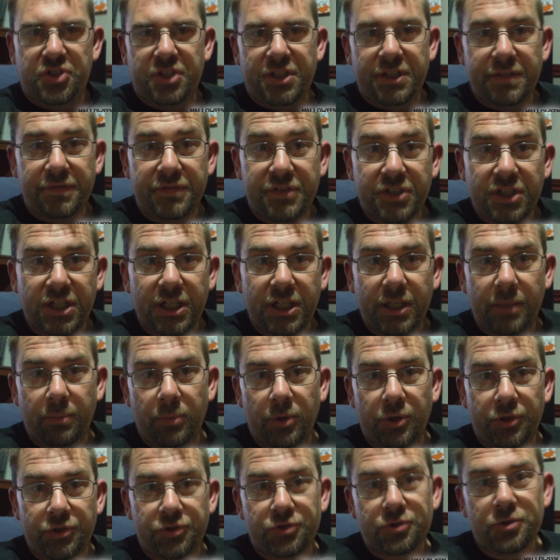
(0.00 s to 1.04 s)
To save time
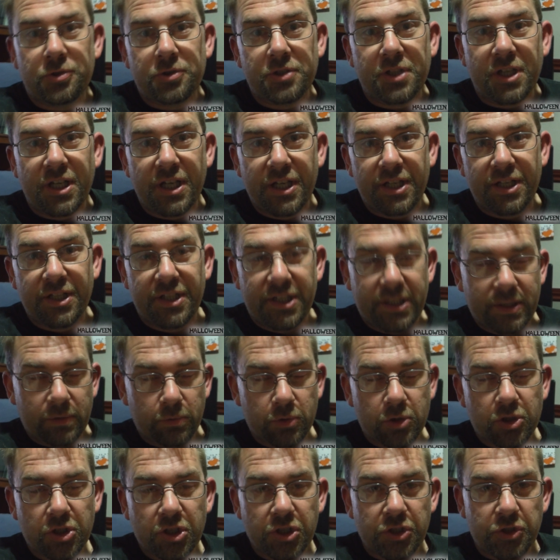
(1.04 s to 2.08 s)
on Troy editing,
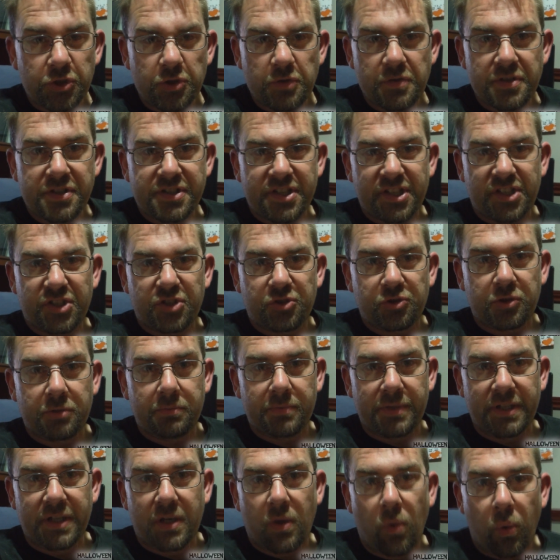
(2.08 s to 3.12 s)
we're going to do this
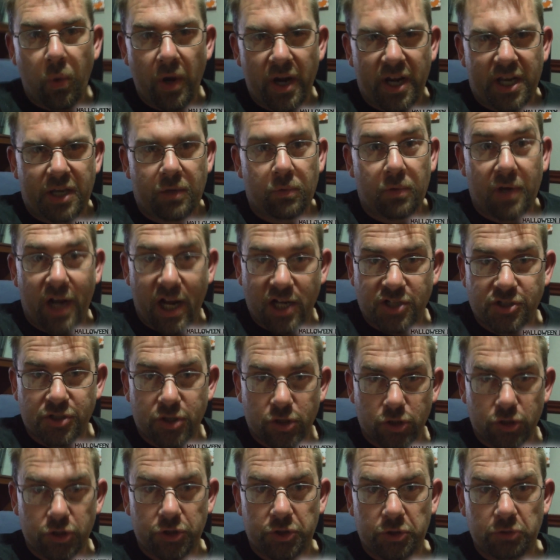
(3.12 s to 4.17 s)
extremely quick, and we're
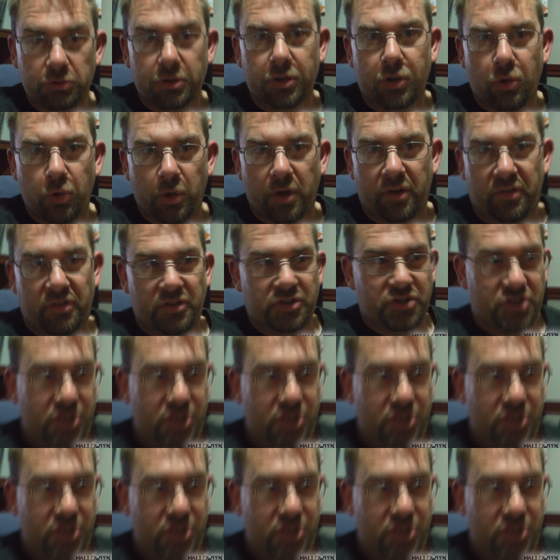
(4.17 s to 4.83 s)
actually going to do it quick